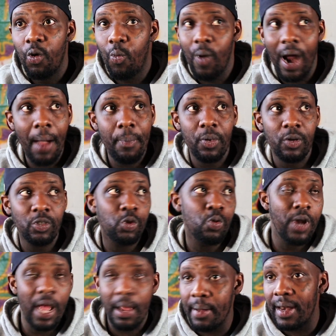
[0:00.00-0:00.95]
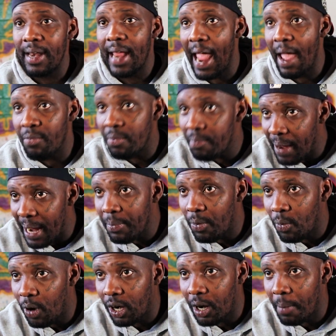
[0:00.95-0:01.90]
rappers who they been having
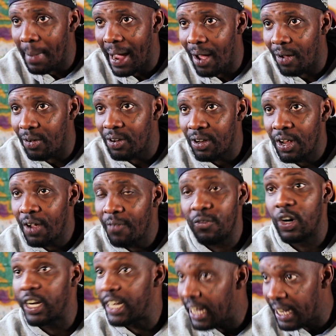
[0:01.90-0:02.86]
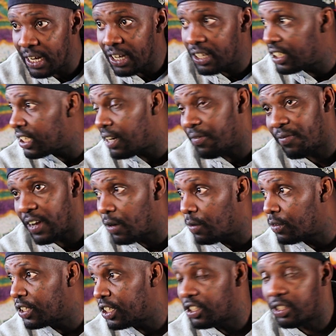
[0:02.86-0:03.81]
paperwork about for years in the
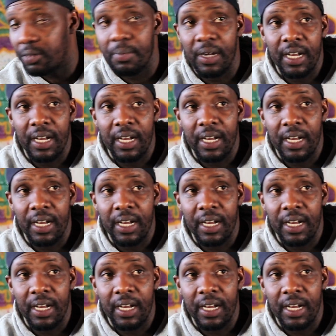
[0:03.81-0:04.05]
federal system,